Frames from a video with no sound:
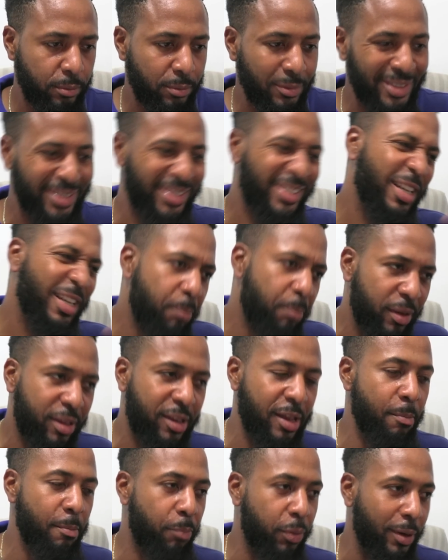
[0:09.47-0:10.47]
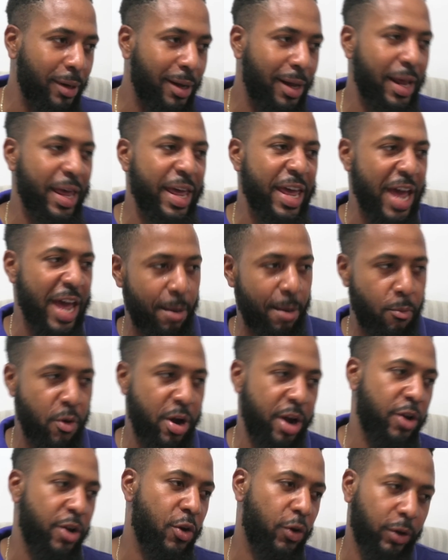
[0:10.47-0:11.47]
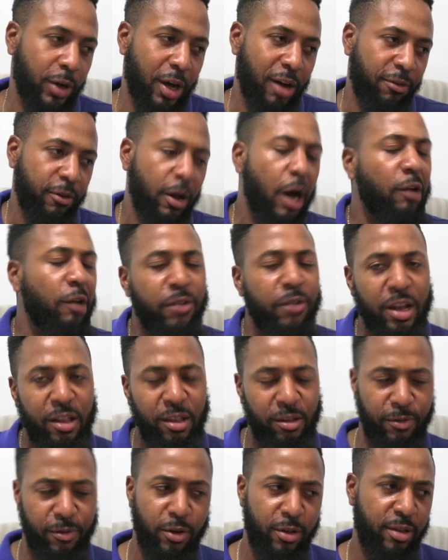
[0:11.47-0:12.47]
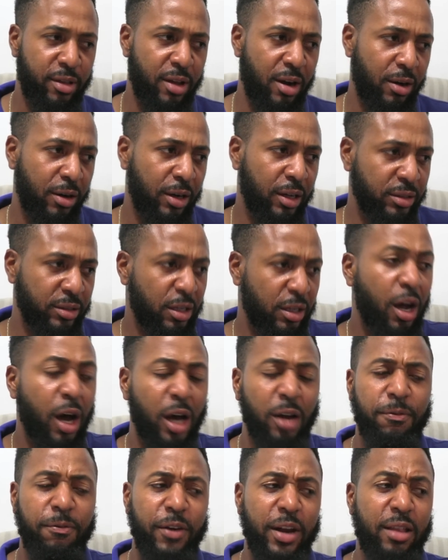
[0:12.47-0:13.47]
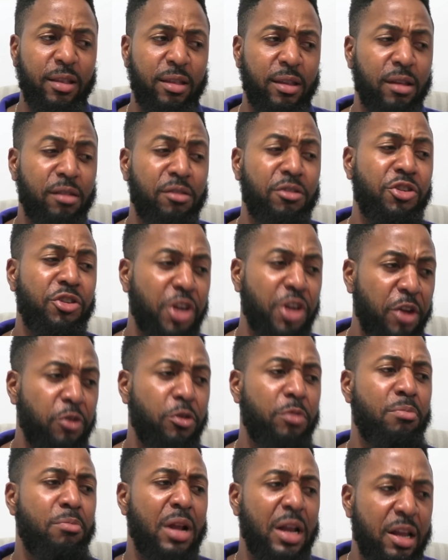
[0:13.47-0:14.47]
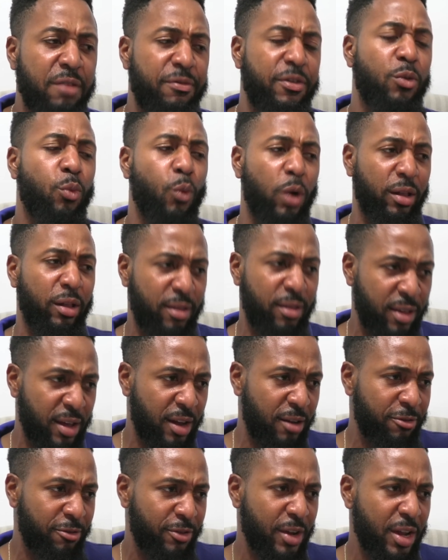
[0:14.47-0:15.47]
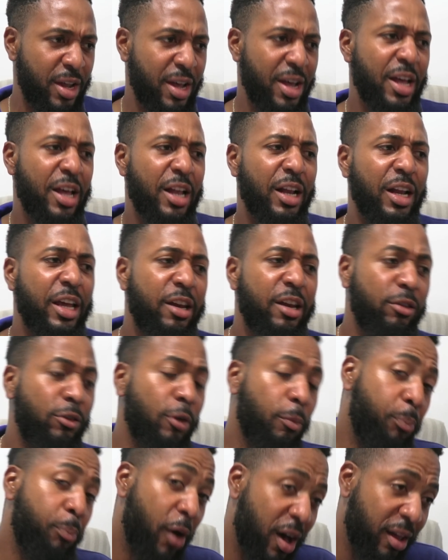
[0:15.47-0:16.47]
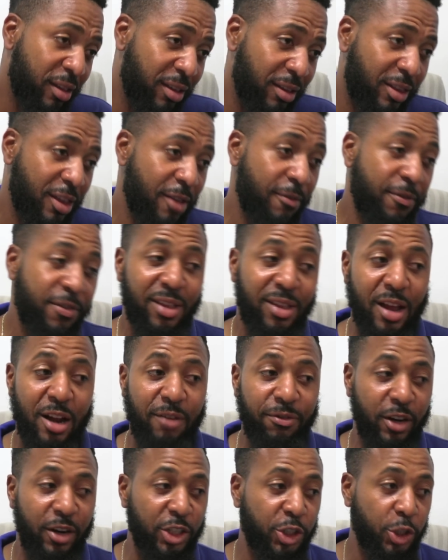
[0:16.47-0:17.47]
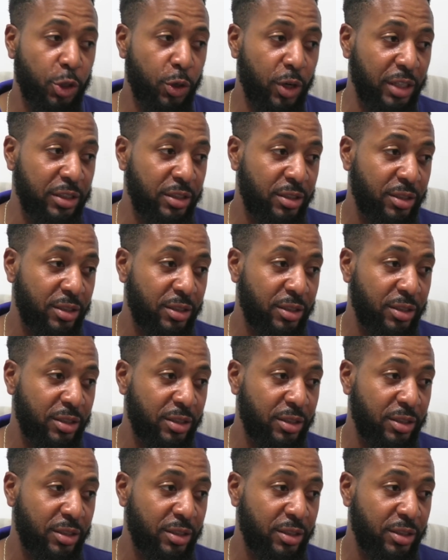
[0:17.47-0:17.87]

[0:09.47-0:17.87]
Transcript: a simple AI breakdown of confidence versus arrogance. Confidence is genuine belief in oneself, leading to positive self-assurance